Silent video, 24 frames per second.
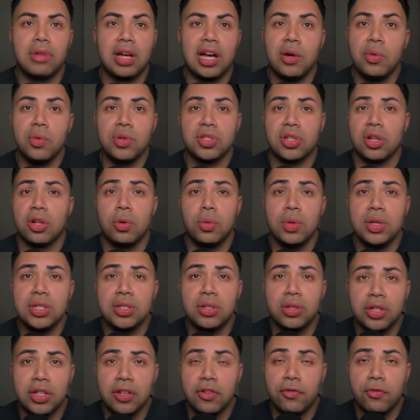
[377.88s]
I was always
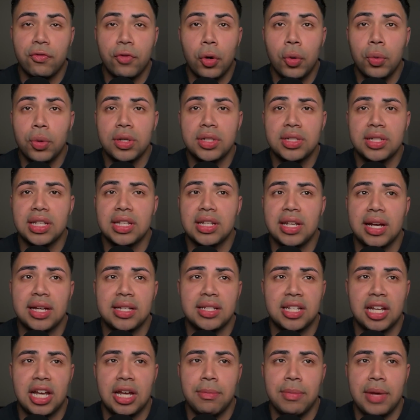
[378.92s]
looking forward to the next
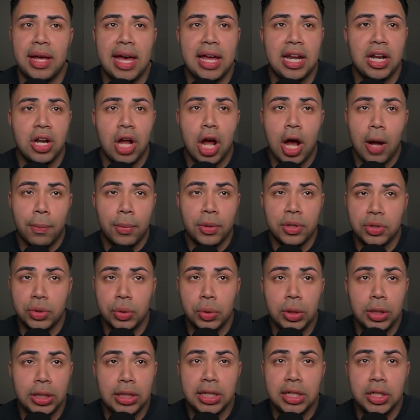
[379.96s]
time I had an
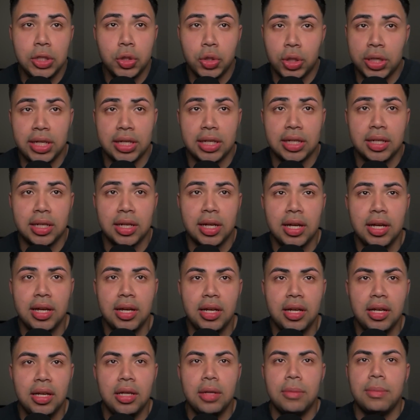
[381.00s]
opportunity to drink,
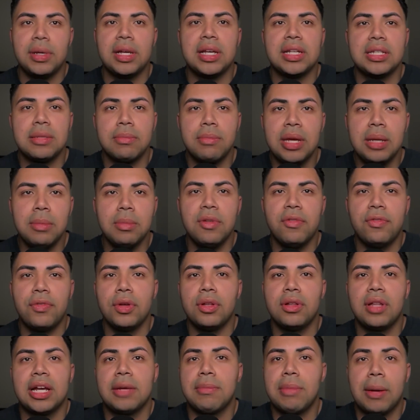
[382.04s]
because it made me feel
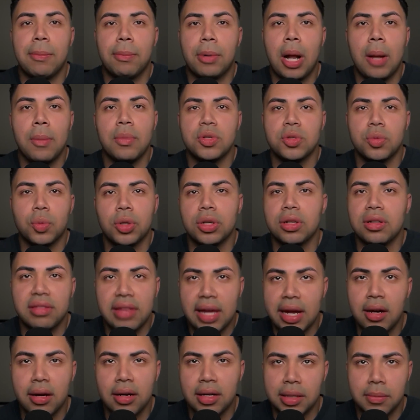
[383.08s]
like my problems weren't
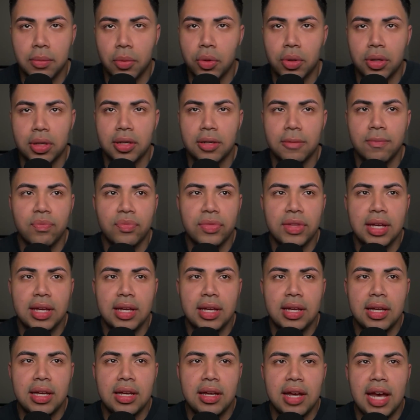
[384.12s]
there anymore.
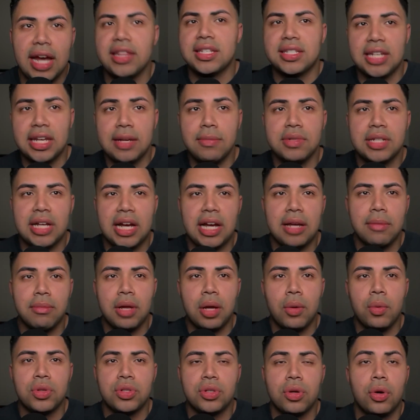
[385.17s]
At the same time,
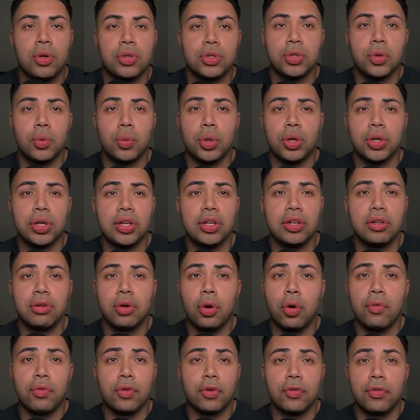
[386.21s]
I was also working
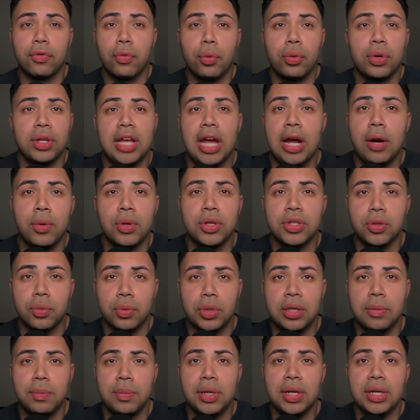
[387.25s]
over 40 hours a
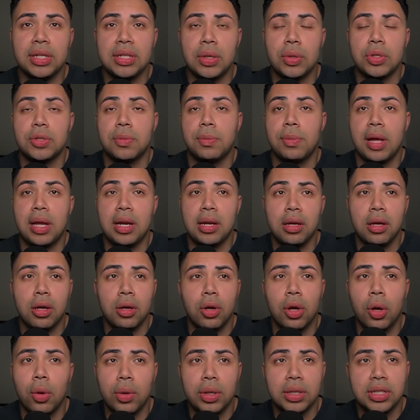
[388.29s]
week because I was planning
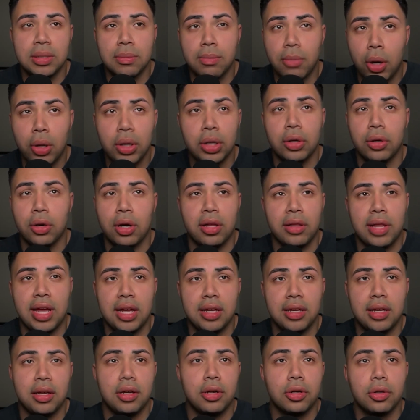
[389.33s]
on going to Mardi Gras
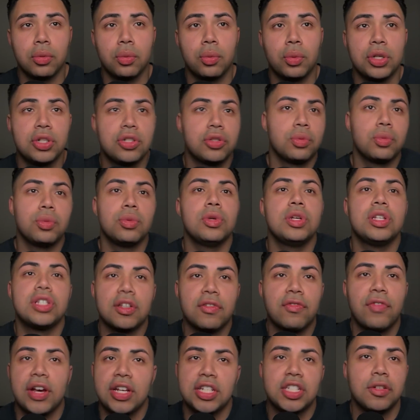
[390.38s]
that year, which is
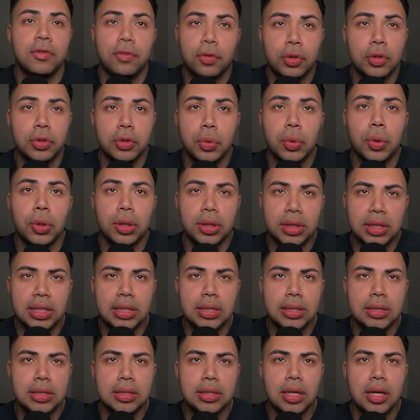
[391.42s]
a festival in New
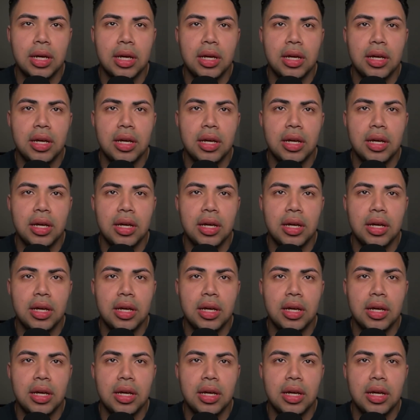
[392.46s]
Orleans.